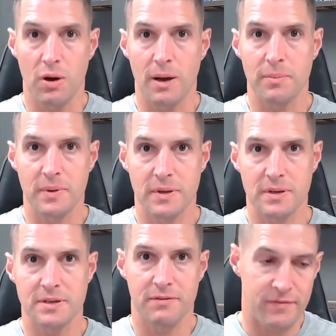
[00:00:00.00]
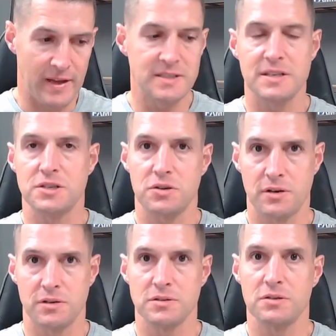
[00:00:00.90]
up to face these
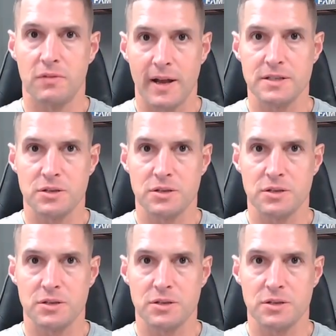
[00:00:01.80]
struggles, right?